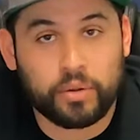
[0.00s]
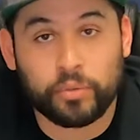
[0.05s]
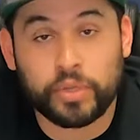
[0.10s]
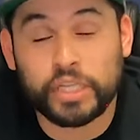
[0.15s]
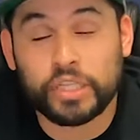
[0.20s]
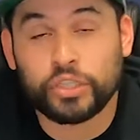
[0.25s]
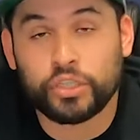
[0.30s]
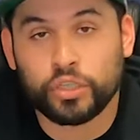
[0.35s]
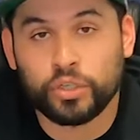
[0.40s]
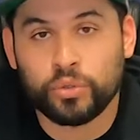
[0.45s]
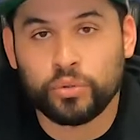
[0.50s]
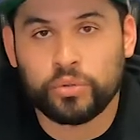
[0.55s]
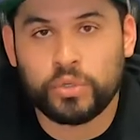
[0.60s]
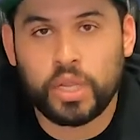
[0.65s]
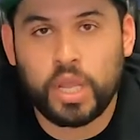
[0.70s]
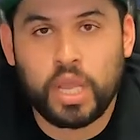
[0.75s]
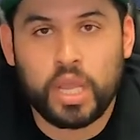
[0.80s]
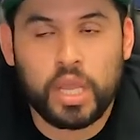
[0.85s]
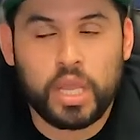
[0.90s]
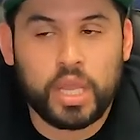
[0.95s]
that we
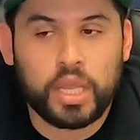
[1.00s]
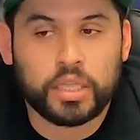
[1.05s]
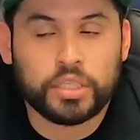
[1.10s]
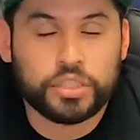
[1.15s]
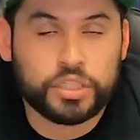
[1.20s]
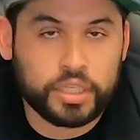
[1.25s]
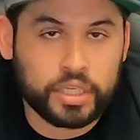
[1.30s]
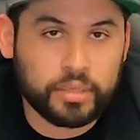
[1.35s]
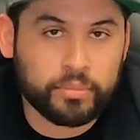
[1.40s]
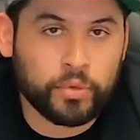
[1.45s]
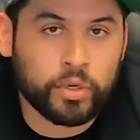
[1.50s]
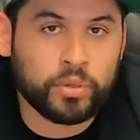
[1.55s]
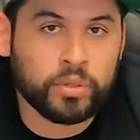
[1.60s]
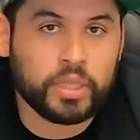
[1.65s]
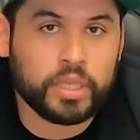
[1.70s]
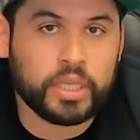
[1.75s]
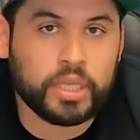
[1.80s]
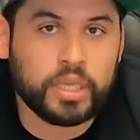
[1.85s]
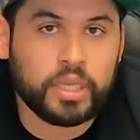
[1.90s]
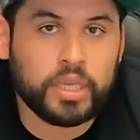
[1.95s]
tune, GM
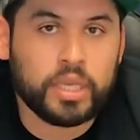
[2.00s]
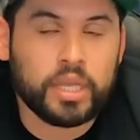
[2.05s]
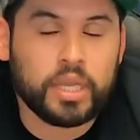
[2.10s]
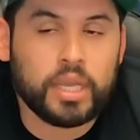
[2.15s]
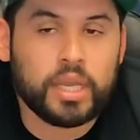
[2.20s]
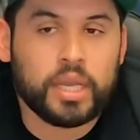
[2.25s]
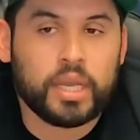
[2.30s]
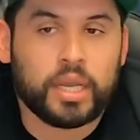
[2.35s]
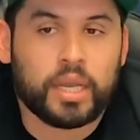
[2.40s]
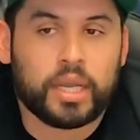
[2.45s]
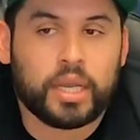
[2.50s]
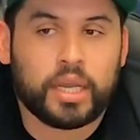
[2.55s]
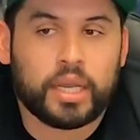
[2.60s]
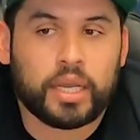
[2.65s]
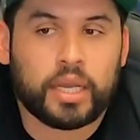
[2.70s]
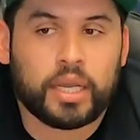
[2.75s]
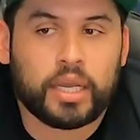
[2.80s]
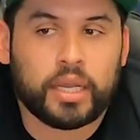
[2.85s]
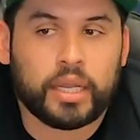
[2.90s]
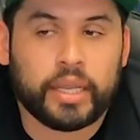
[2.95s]
only.
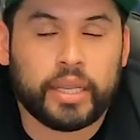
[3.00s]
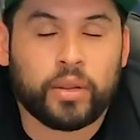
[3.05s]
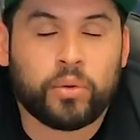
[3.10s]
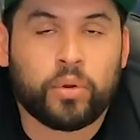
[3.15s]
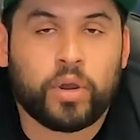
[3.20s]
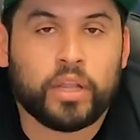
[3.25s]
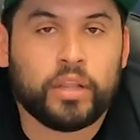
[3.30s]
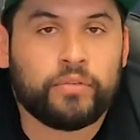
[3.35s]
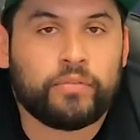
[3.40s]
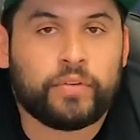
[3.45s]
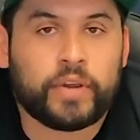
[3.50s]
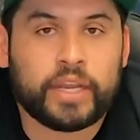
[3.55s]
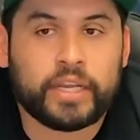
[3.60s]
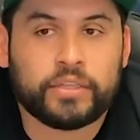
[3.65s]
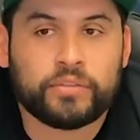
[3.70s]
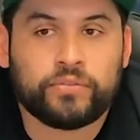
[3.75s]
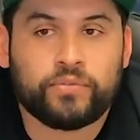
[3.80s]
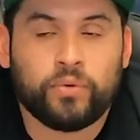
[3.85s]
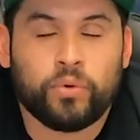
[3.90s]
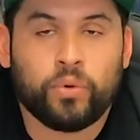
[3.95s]
It
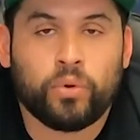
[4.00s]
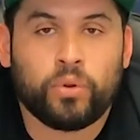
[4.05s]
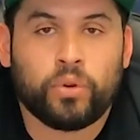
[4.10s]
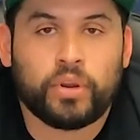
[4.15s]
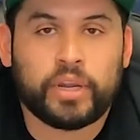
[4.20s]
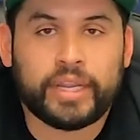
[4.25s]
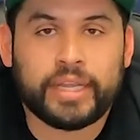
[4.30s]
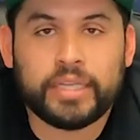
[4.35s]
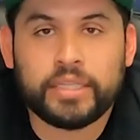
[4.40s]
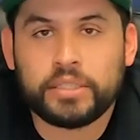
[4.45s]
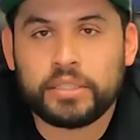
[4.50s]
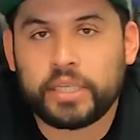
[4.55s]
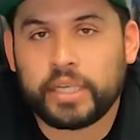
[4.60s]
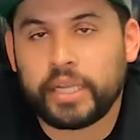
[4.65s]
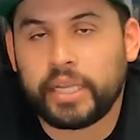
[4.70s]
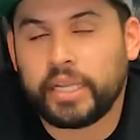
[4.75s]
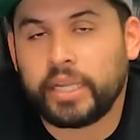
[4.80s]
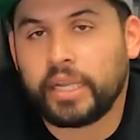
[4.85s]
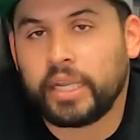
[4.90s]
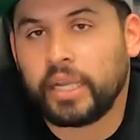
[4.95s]
qualifies for
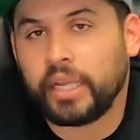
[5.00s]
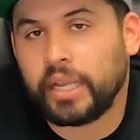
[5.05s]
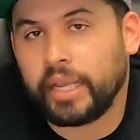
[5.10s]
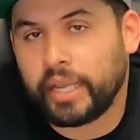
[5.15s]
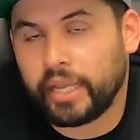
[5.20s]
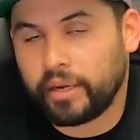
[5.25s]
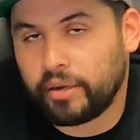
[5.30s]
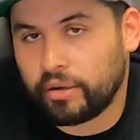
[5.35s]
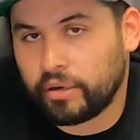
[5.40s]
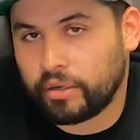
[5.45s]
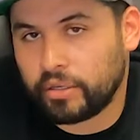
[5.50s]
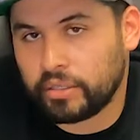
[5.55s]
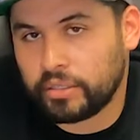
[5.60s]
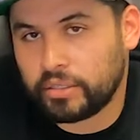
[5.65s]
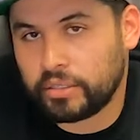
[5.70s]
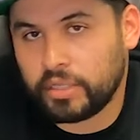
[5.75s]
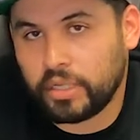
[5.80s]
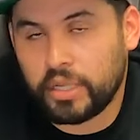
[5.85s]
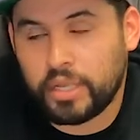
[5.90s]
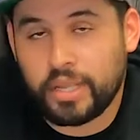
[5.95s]
intake,
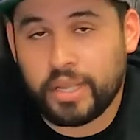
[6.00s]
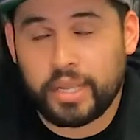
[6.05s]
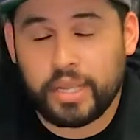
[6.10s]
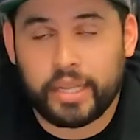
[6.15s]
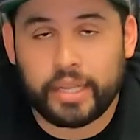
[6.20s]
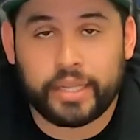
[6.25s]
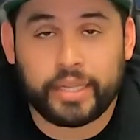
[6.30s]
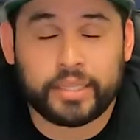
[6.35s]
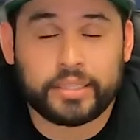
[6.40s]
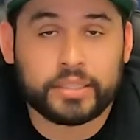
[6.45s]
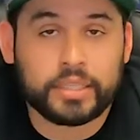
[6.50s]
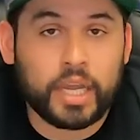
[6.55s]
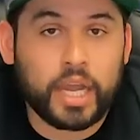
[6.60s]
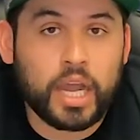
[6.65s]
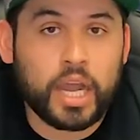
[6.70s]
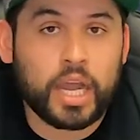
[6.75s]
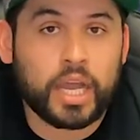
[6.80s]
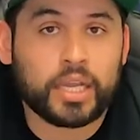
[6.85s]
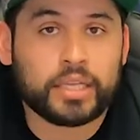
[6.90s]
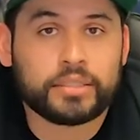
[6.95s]
headers,
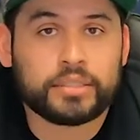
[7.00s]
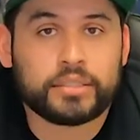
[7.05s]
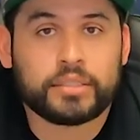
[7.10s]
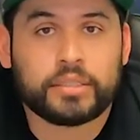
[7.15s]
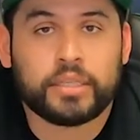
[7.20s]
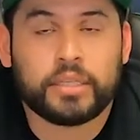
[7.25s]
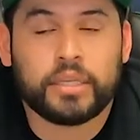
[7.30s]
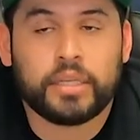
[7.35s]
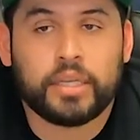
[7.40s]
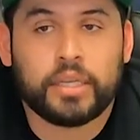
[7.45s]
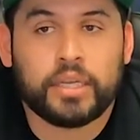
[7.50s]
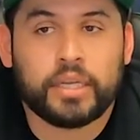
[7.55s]
exhaust,